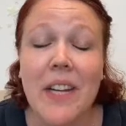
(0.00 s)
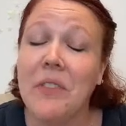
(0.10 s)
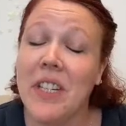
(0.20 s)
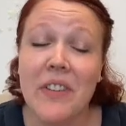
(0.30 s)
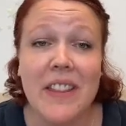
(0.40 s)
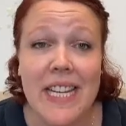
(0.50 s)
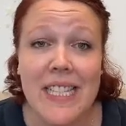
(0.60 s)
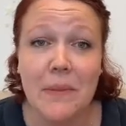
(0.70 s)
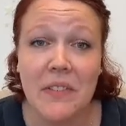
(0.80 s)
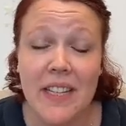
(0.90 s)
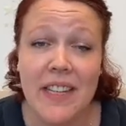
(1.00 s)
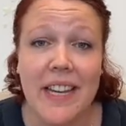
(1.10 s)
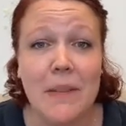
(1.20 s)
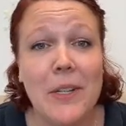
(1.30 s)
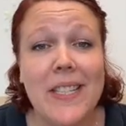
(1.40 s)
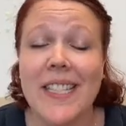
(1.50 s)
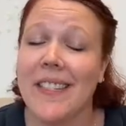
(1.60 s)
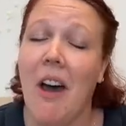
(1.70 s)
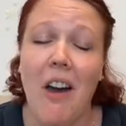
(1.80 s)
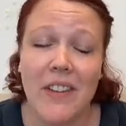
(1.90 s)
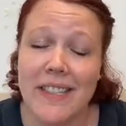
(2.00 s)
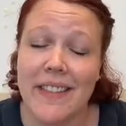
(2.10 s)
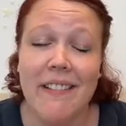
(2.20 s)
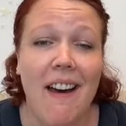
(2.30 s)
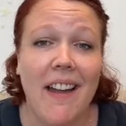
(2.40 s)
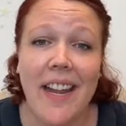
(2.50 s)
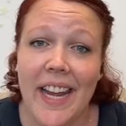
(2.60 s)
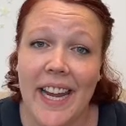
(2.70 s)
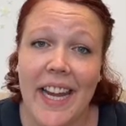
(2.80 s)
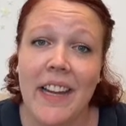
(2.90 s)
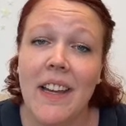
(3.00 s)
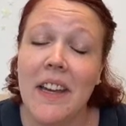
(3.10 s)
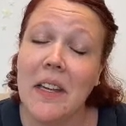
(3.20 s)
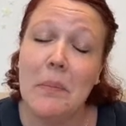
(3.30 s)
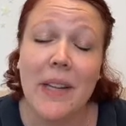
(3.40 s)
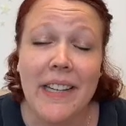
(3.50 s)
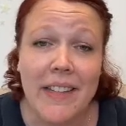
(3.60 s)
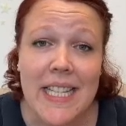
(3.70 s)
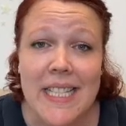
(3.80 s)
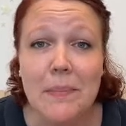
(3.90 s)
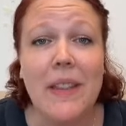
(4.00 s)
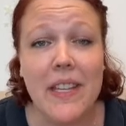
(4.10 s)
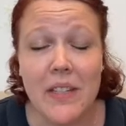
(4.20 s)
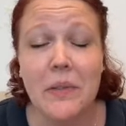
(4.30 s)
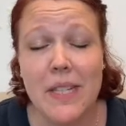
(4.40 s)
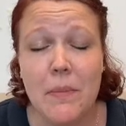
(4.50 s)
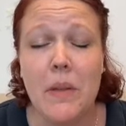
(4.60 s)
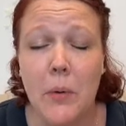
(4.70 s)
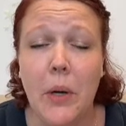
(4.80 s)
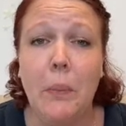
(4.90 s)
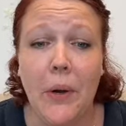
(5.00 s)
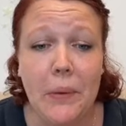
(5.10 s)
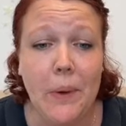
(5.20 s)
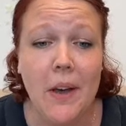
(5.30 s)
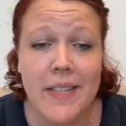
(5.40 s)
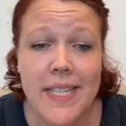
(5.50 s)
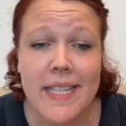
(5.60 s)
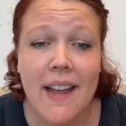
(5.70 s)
different things that we feed the animals. This is obviously not a complete list, but these are some of the more important ones.